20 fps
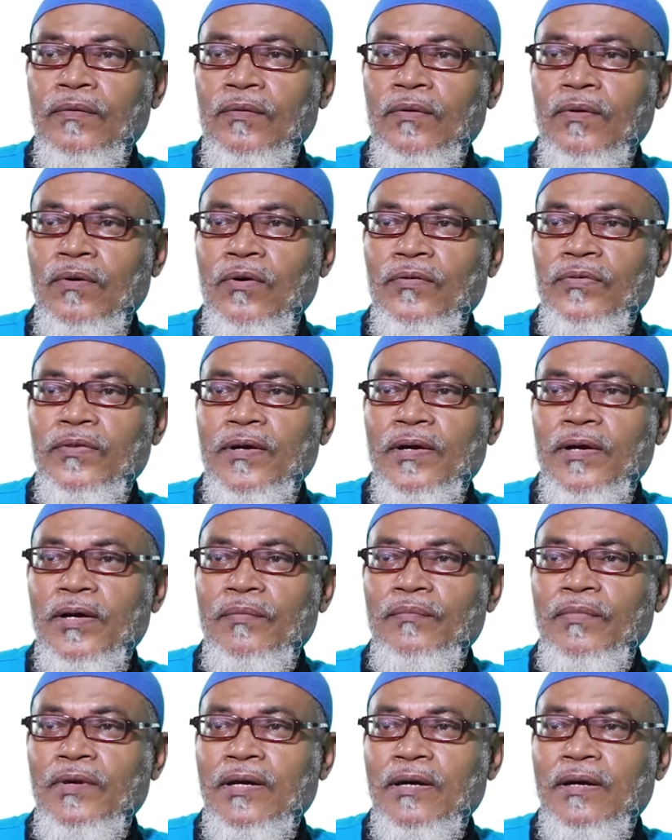or they
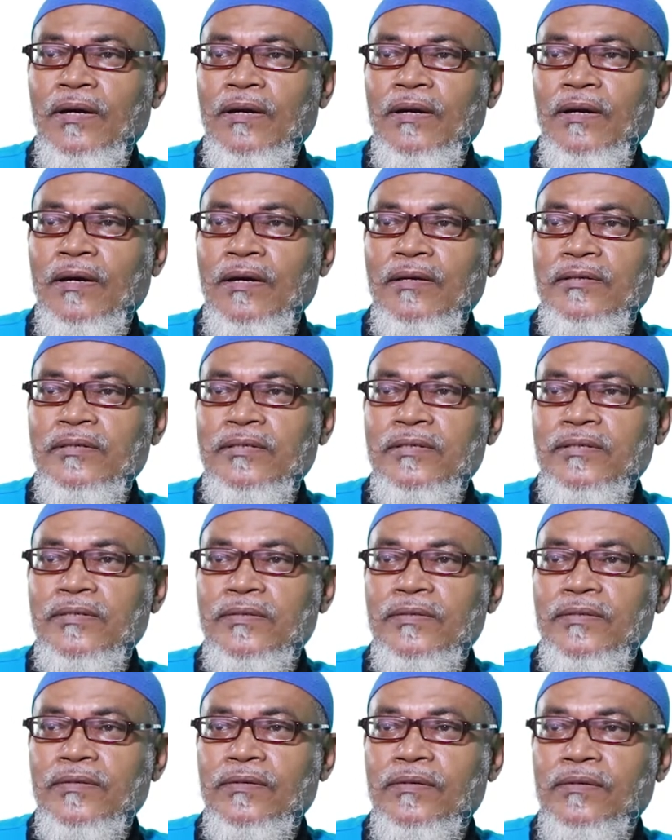can be a class,